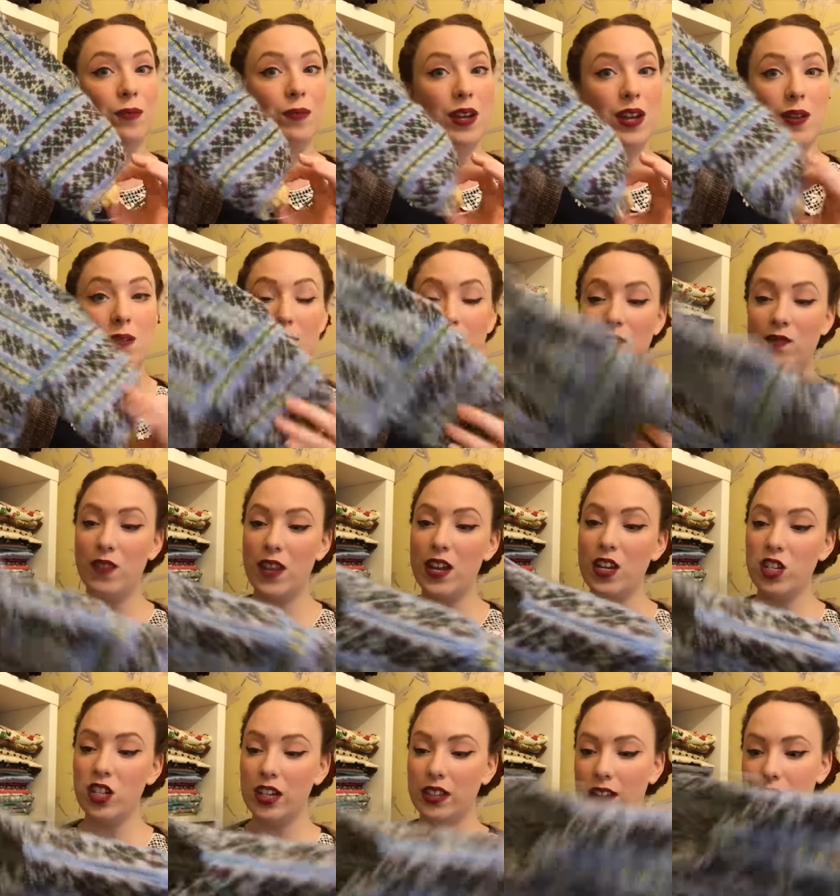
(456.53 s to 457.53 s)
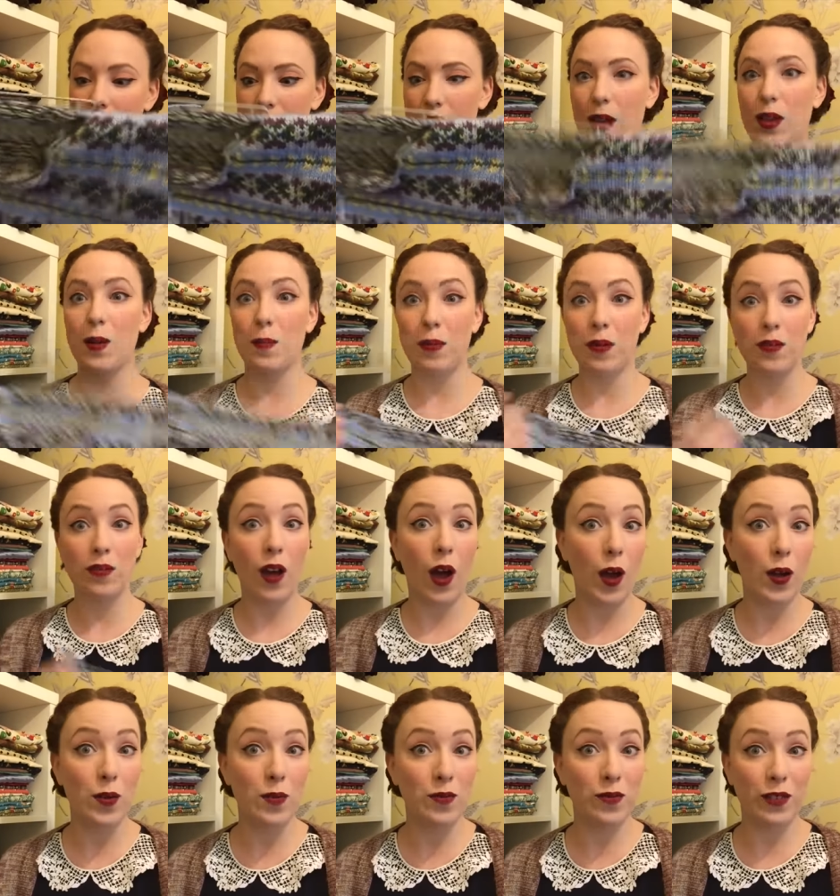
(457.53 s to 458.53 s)
I'm going to be finishing this up,
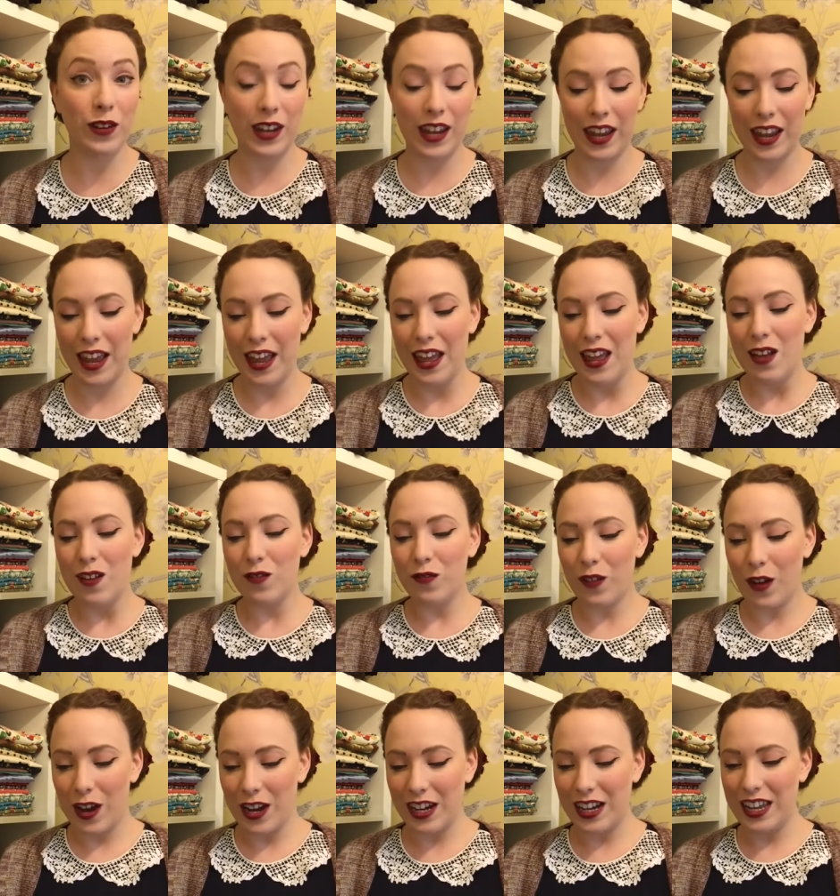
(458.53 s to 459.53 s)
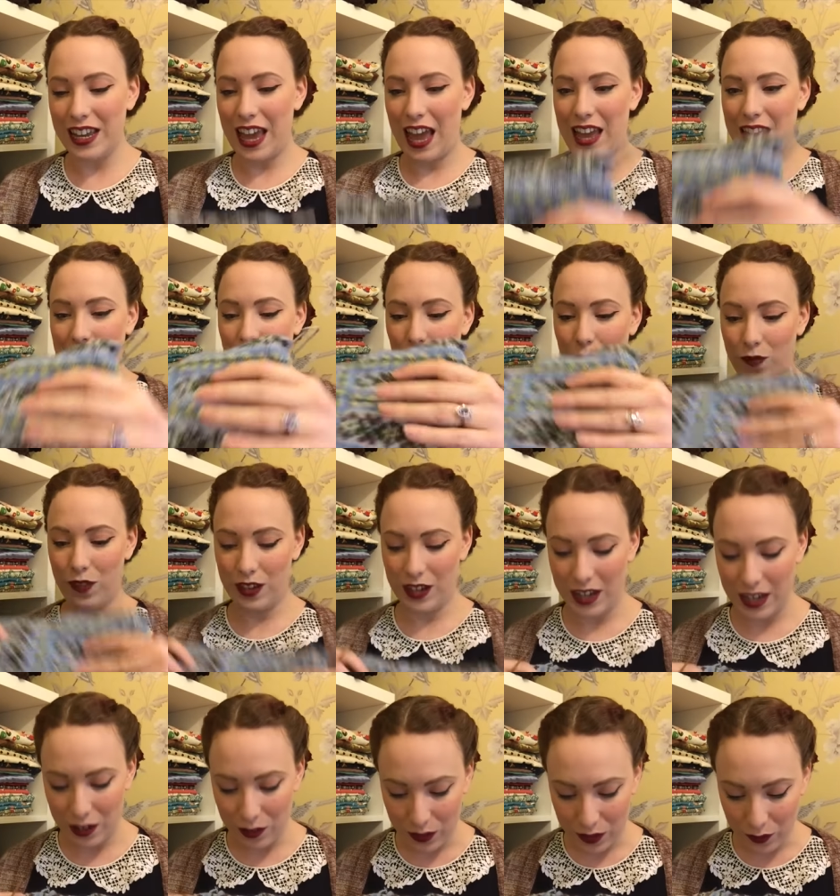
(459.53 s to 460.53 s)
hopefully, finally getting it off the
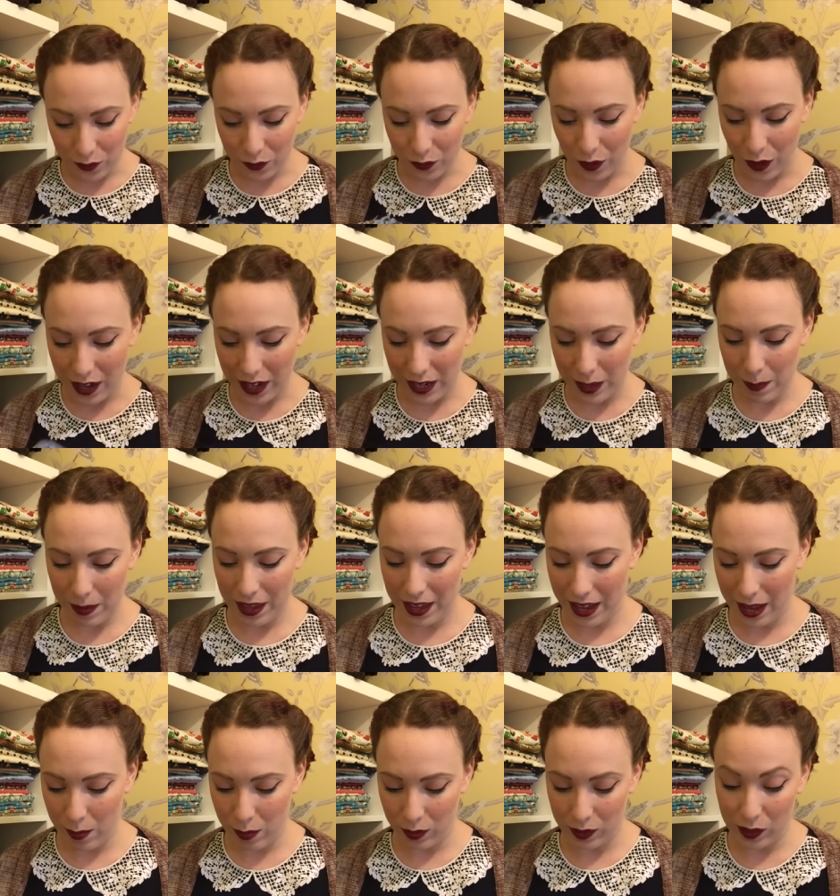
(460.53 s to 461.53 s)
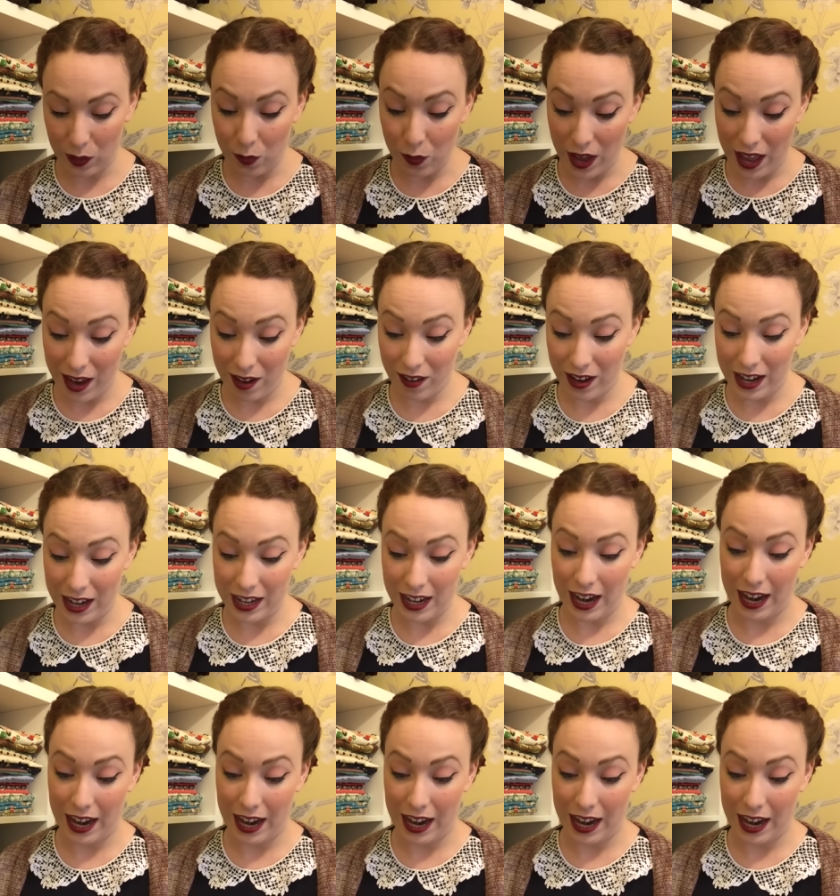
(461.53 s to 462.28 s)
needles and finally being able to wear it.